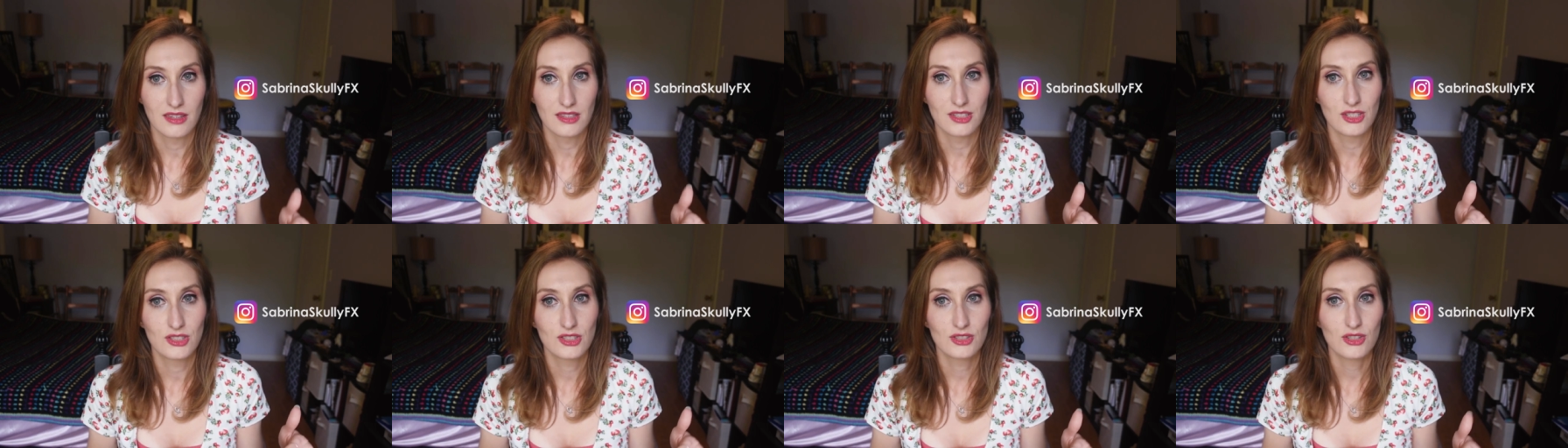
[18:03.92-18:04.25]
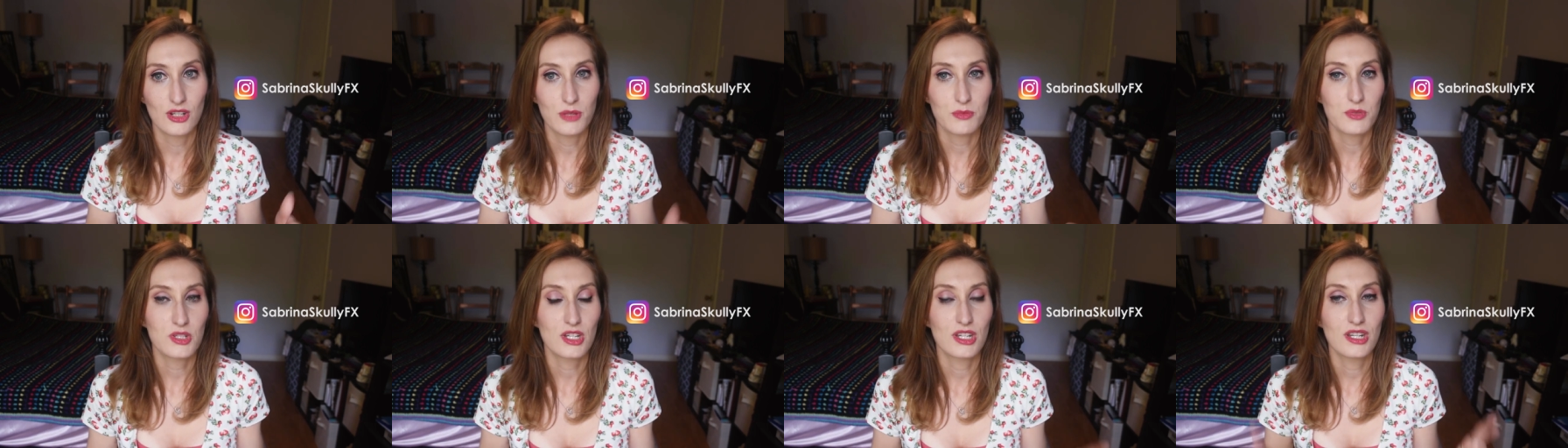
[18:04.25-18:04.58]
in the
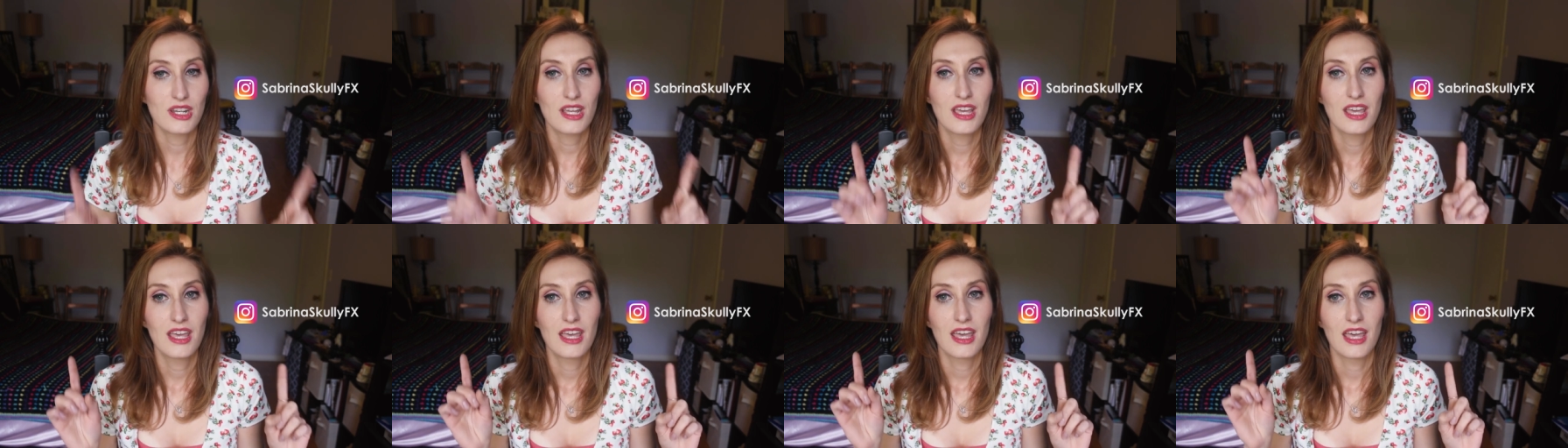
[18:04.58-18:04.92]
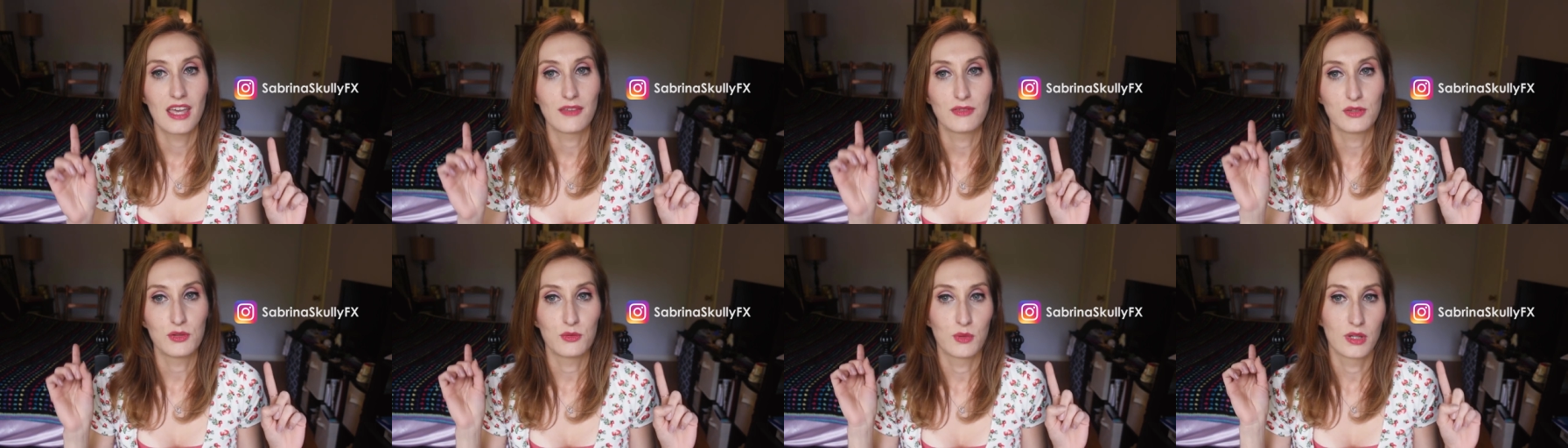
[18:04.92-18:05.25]
description
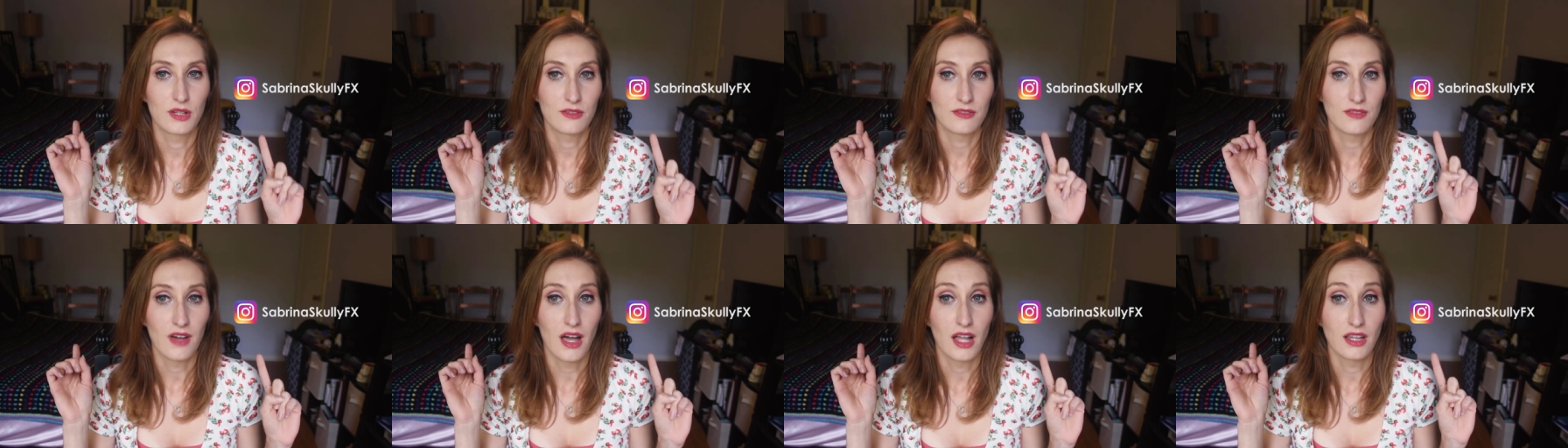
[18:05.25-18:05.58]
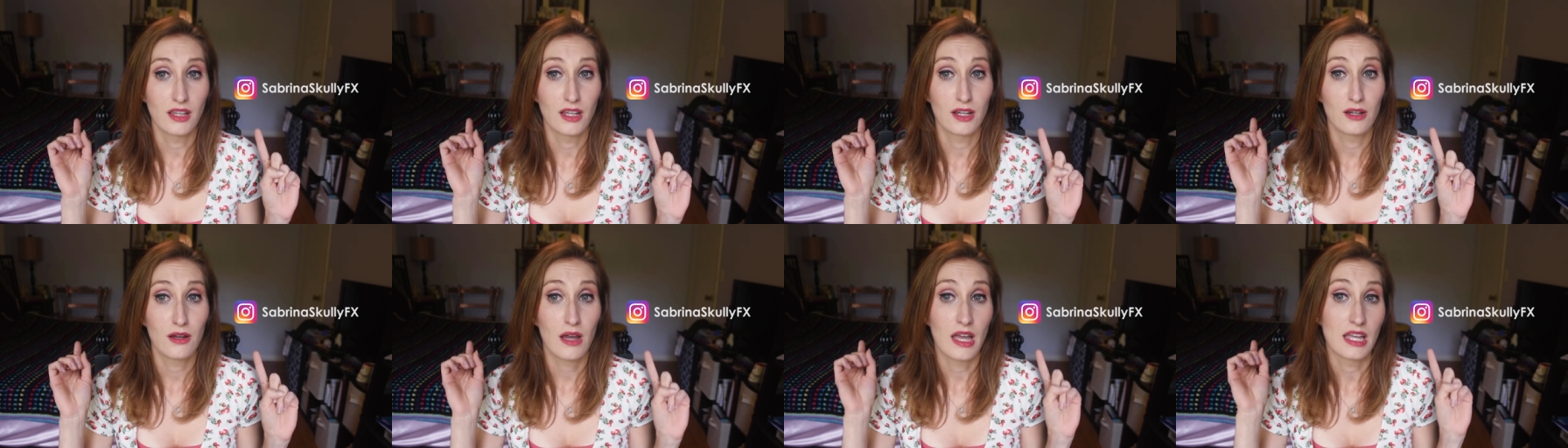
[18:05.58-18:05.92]
if you want to
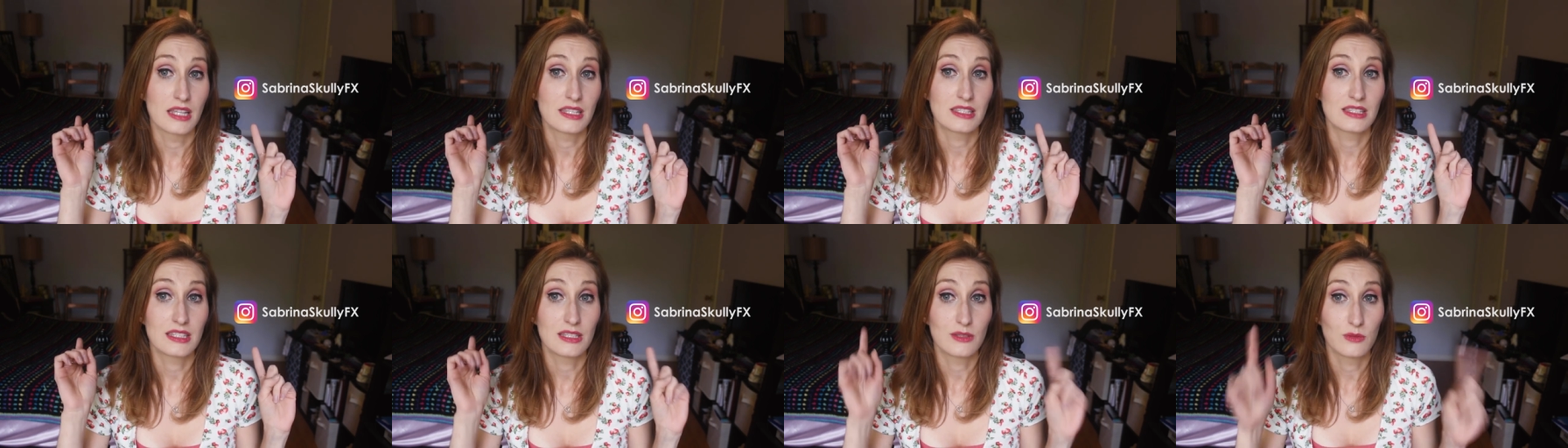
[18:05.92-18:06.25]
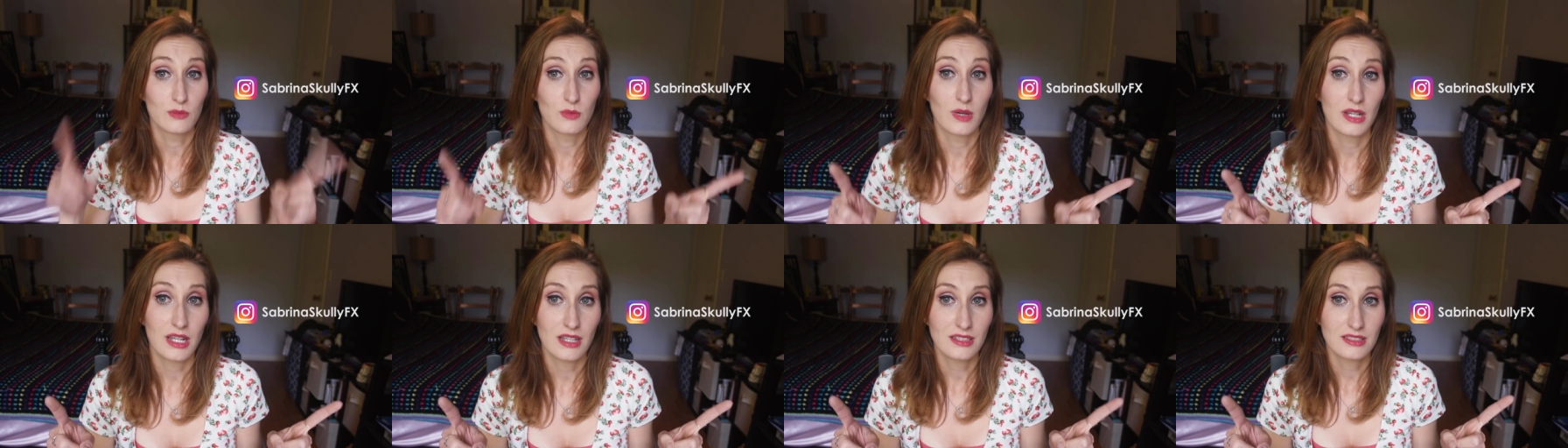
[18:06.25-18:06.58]
follow and see
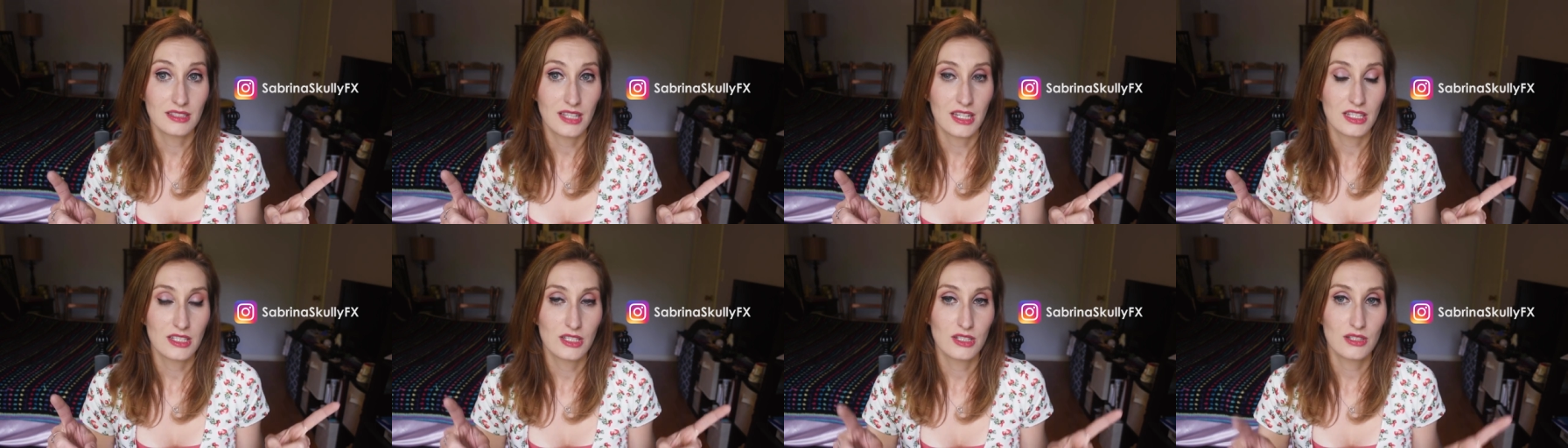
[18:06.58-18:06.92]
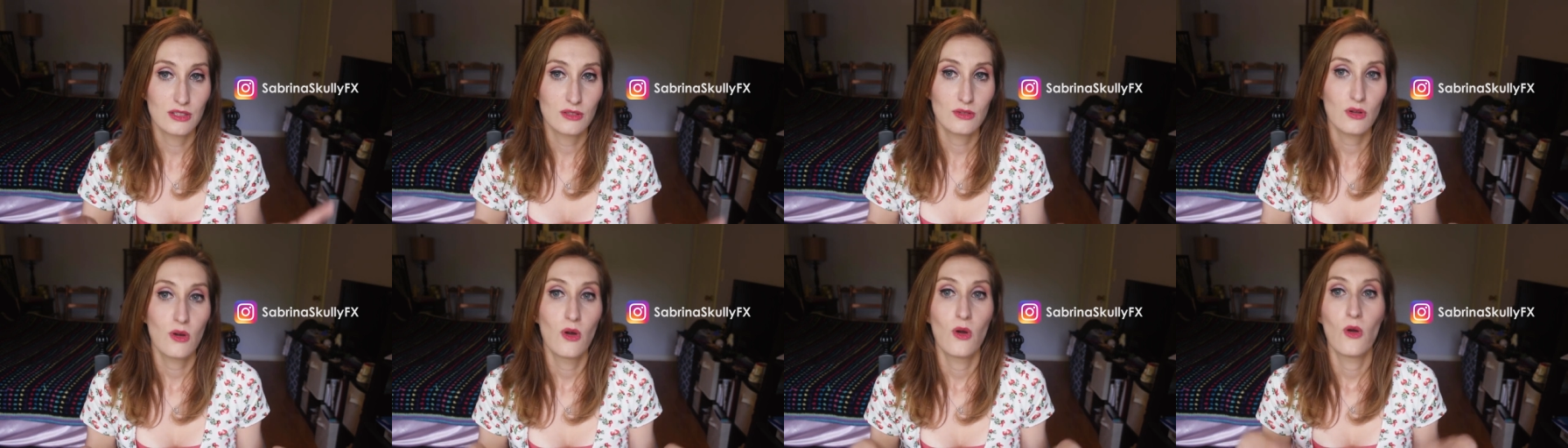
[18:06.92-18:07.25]
what else I
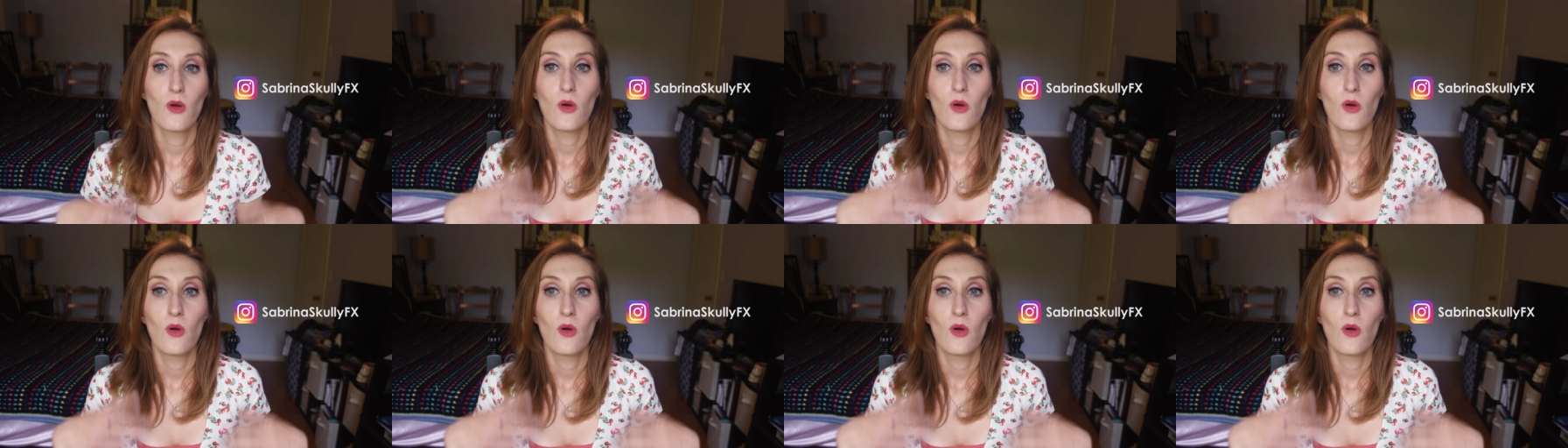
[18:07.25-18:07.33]
do